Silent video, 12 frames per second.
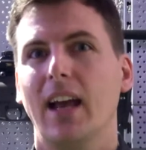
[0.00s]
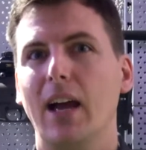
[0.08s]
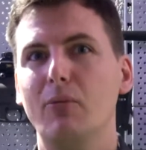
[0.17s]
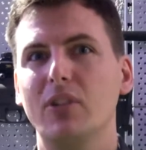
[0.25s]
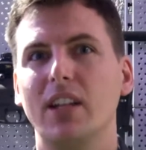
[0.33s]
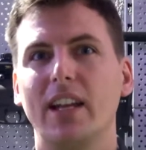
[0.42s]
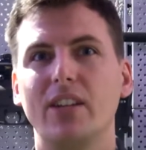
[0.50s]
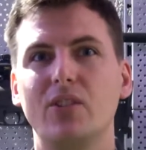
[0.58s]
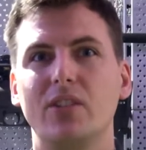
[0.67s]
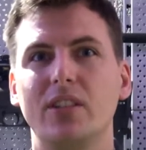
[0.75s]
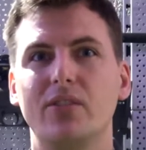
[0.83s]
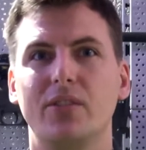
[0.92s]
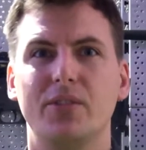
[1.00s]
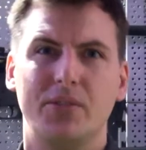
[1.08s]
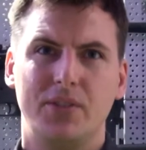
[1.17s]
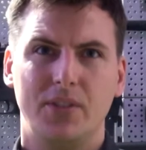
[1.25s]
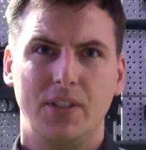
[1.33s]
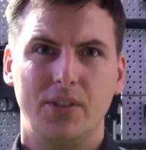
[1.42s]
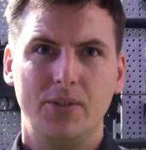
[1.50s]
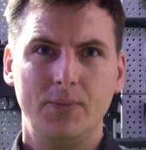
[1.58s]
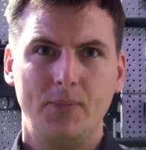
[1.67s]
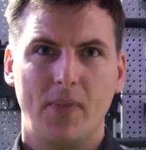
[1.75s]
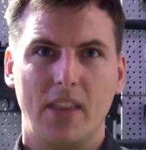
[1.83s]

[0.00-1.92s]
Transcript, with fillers: I would like to introduce to you